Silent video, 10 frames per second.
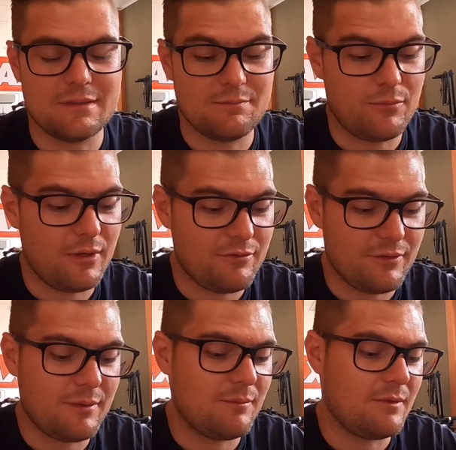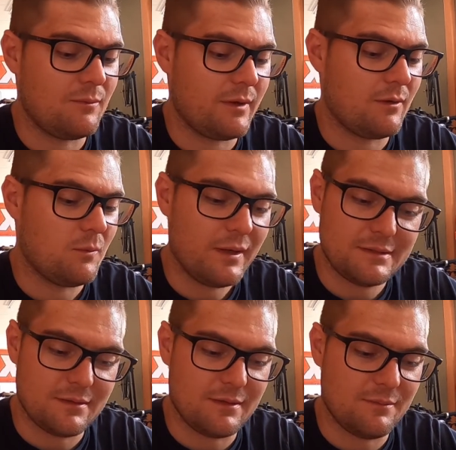We can pray for them and we
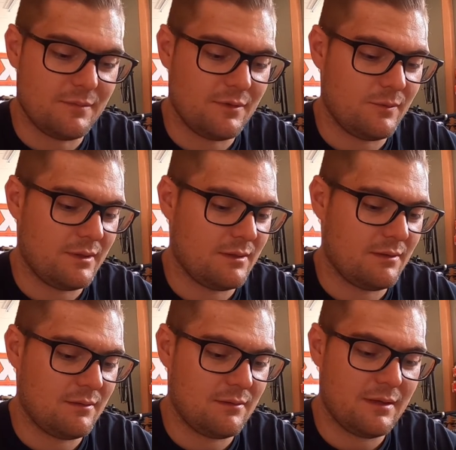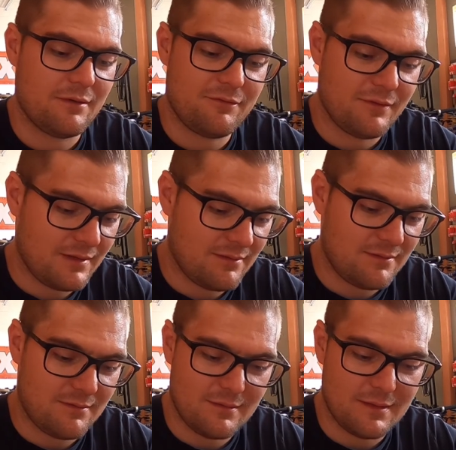can wait on them and we can have
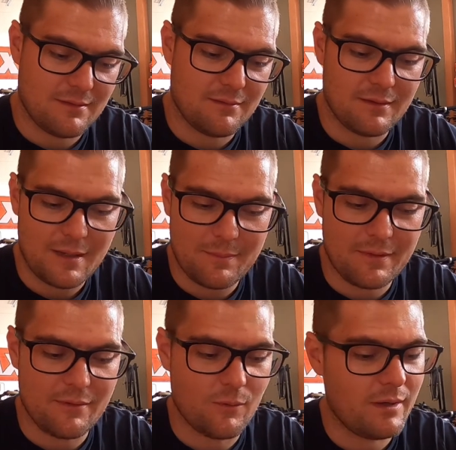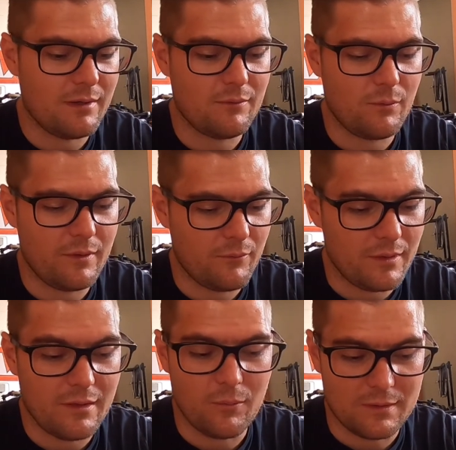faith that it'll happen the way that
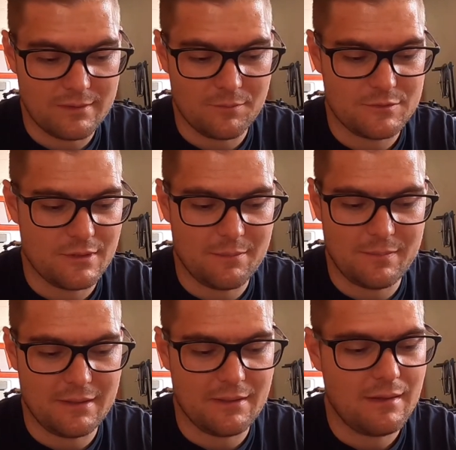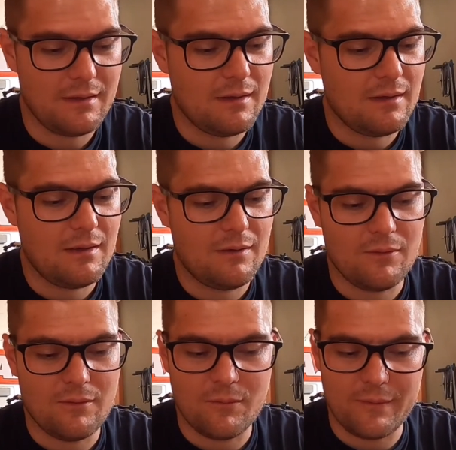we really want them to happen,
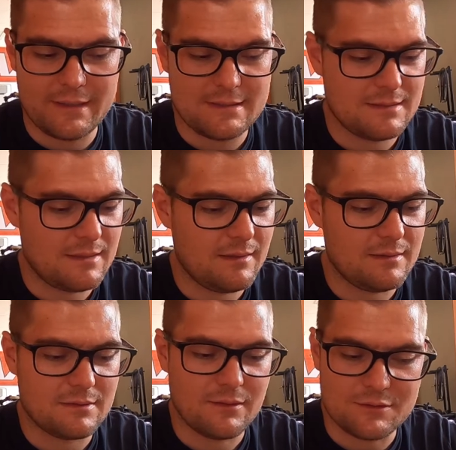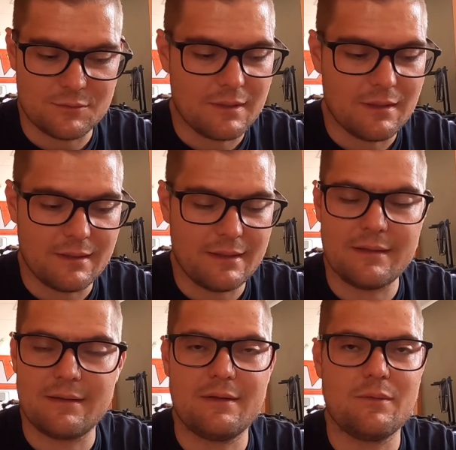or we can say it's God's
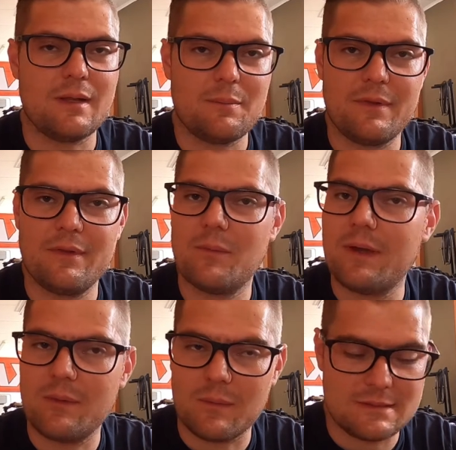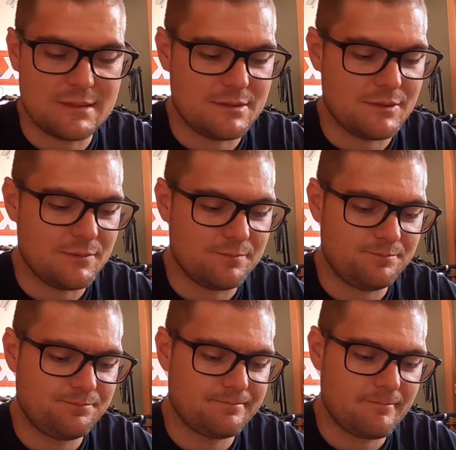will and it will happen the way He wants it
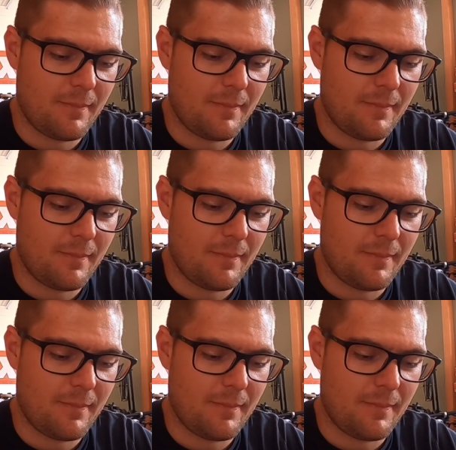to.